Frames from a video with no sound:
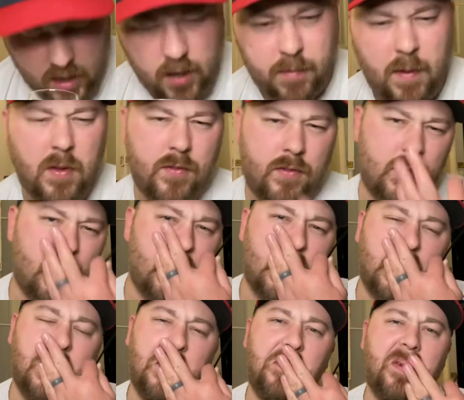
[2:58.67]
Maybe even like a
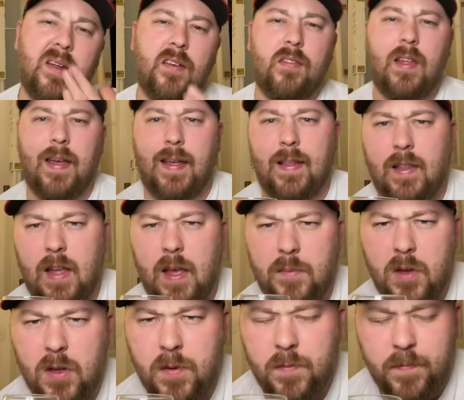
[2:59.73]
little bit of like a
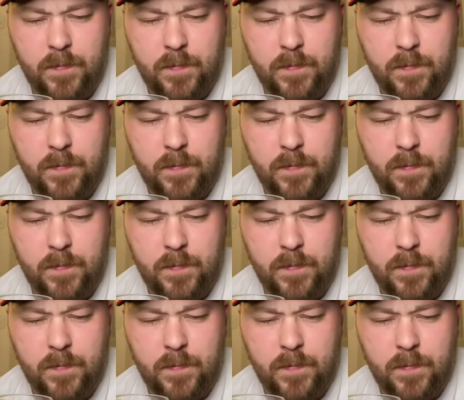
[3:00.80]
lemon